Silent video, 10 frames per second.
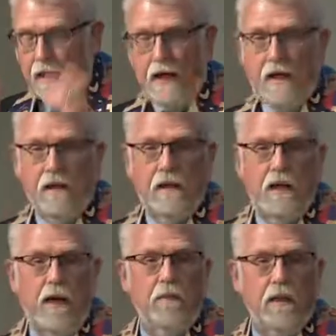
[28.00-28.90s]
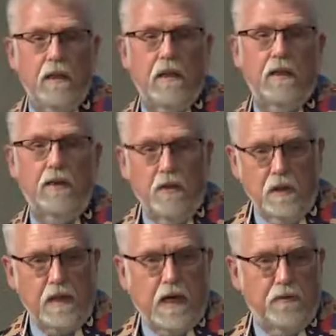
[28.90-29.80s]
and Emily
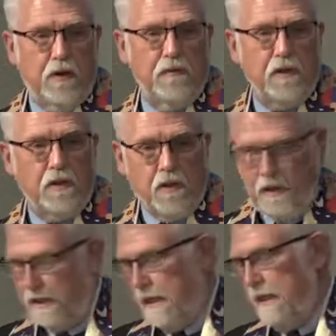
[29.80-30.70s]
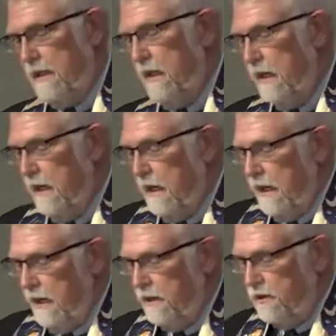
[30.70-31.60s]
Corzine, Reverend Corzine.
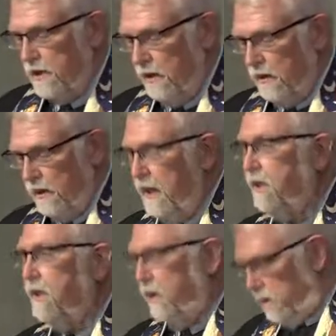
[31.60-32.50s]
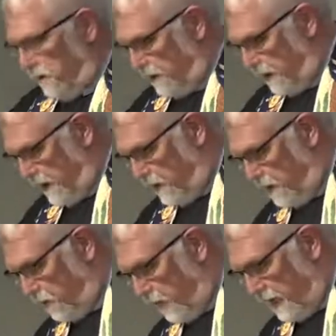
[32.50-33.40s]
And so in those
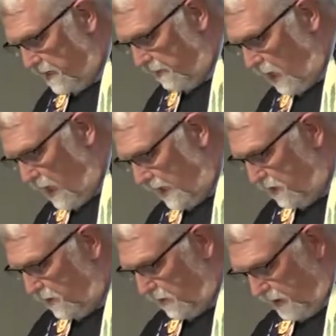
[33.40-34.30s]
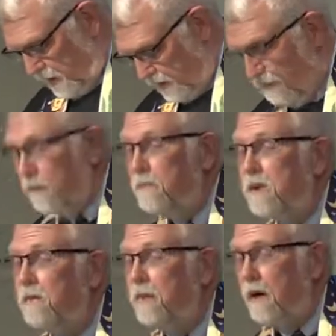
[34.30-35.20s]
weeks of August, we'll hear from
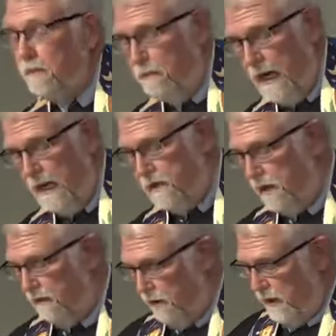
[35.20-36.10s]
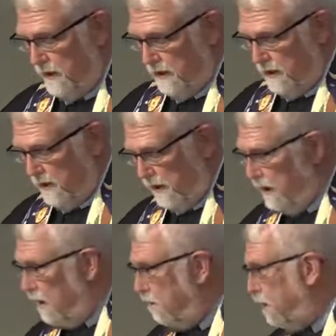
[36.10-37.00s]
some amazing voices.
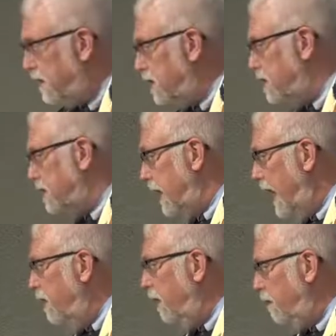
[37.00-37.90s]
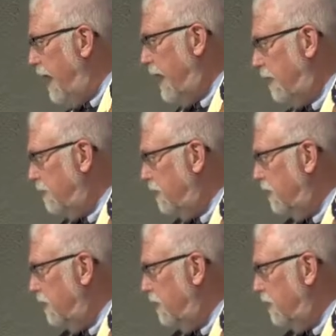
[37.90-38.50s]
But this came about